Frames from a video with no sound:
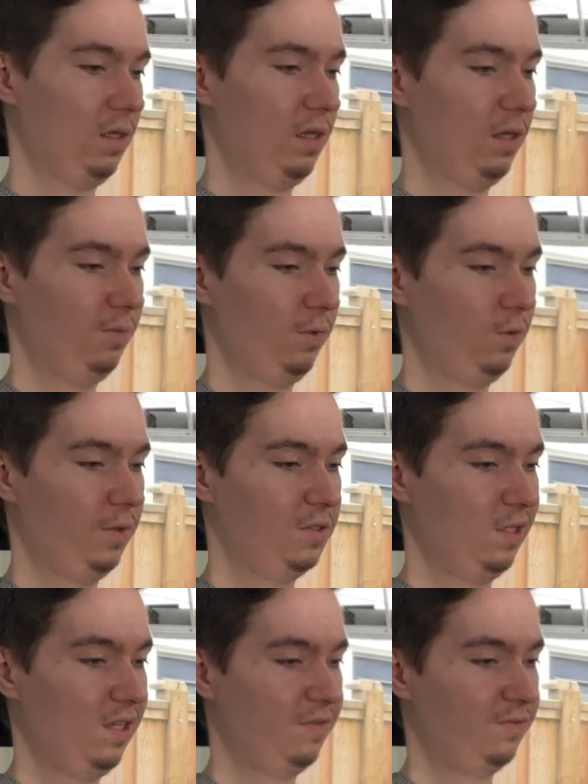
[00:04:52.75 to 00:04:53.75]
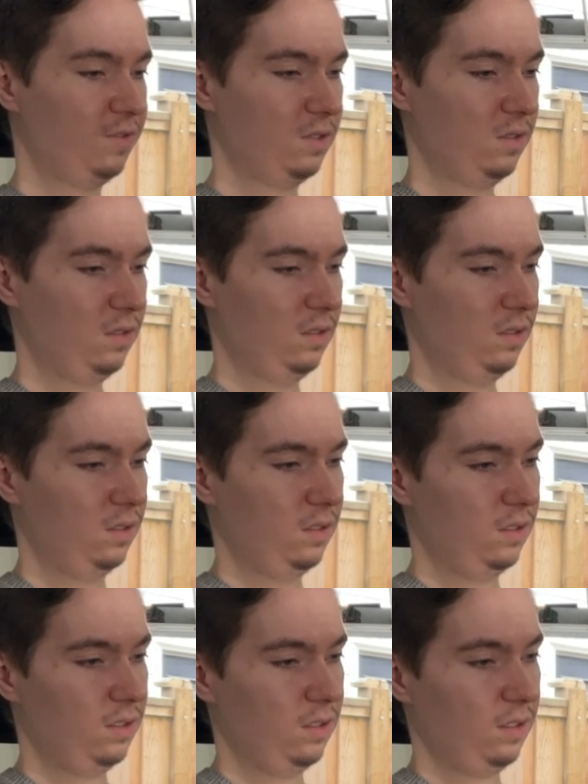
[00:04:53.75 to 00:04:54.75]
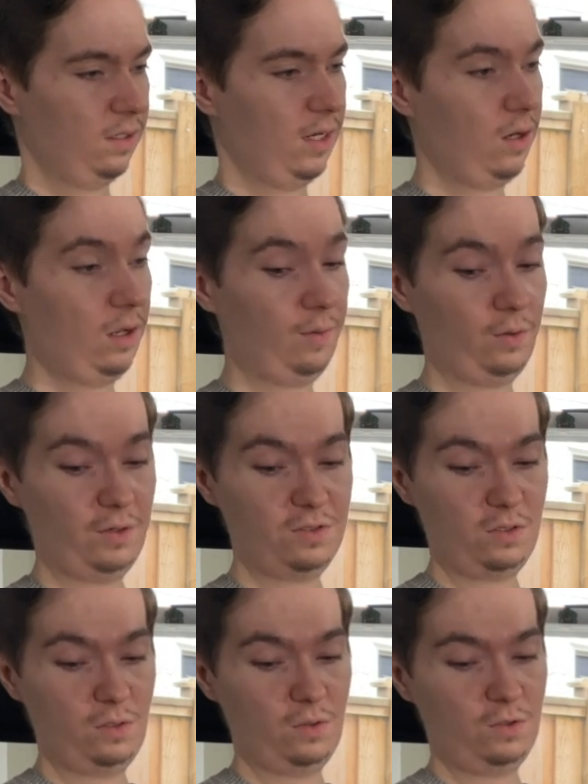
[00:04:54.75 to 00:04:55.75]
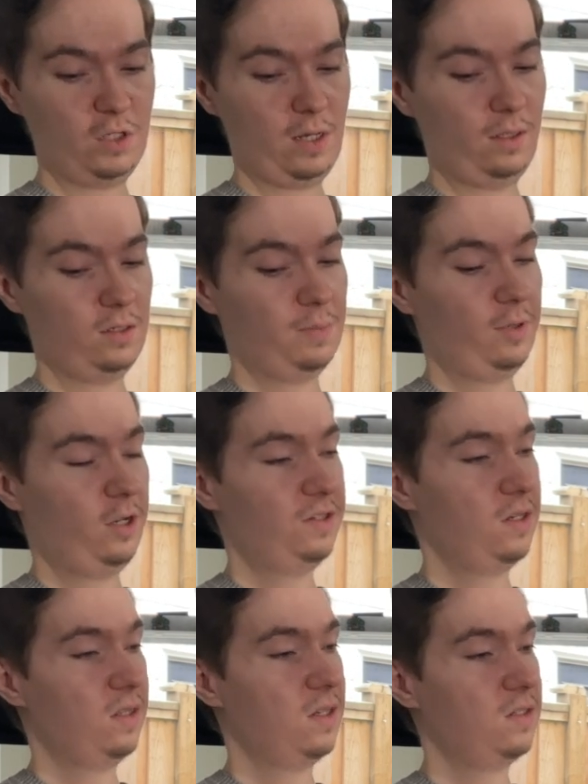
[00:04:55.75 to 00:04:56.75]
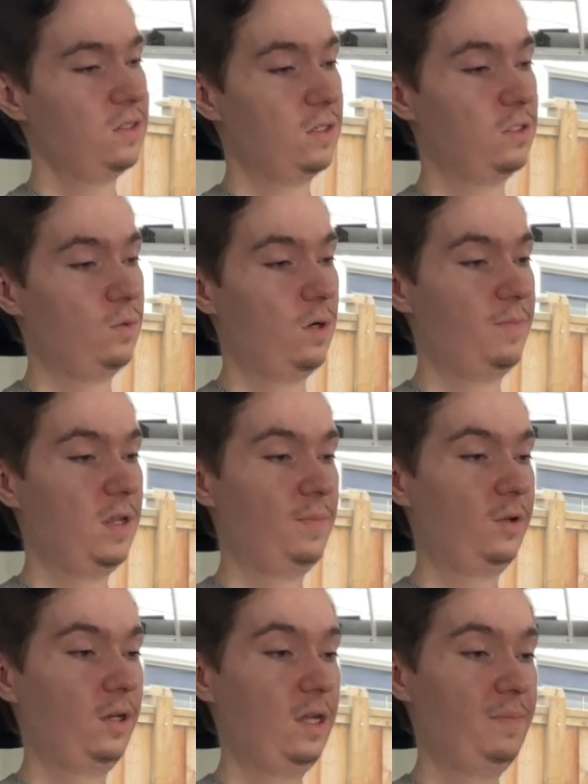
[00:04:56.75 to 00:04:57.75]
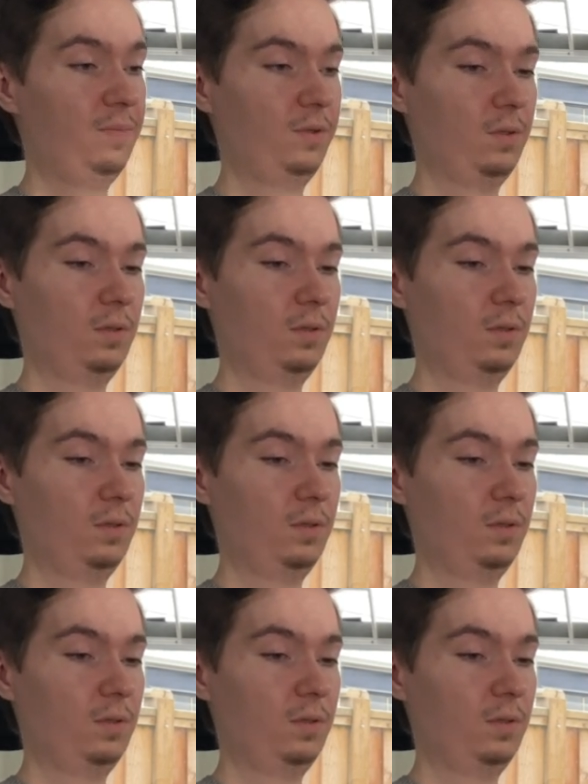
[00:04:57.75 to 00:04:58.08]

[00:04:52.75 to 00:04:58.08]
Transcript: and we're going to lift. Now I'm going to gently deposit this into our paper cup.